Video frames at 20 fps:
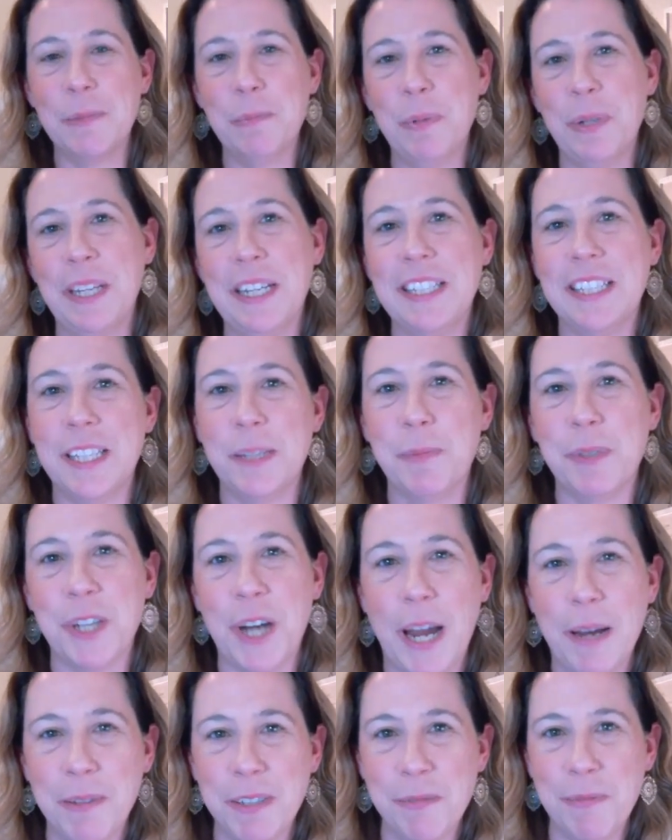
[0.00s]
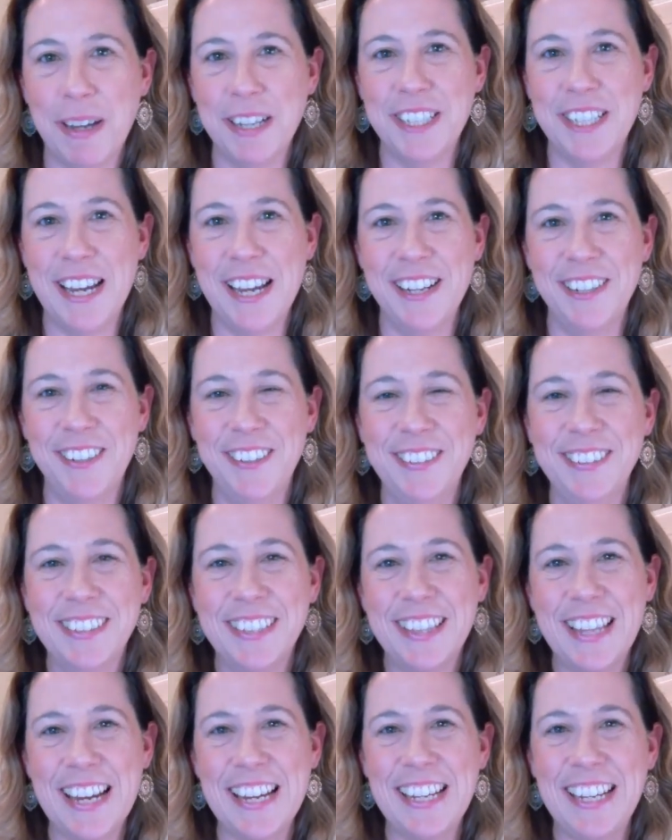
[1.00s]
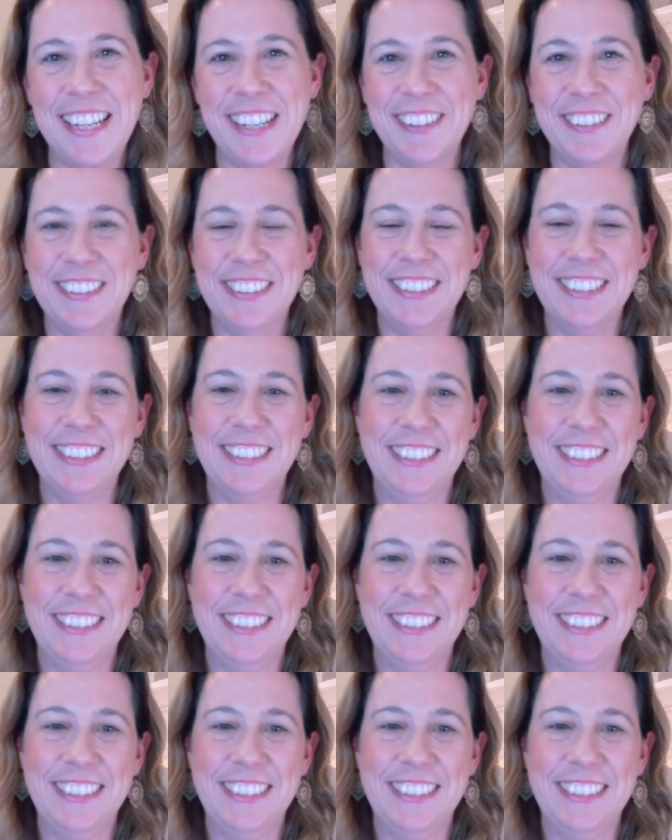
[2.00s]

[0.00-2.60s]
please subscribe to my channel. Thank you.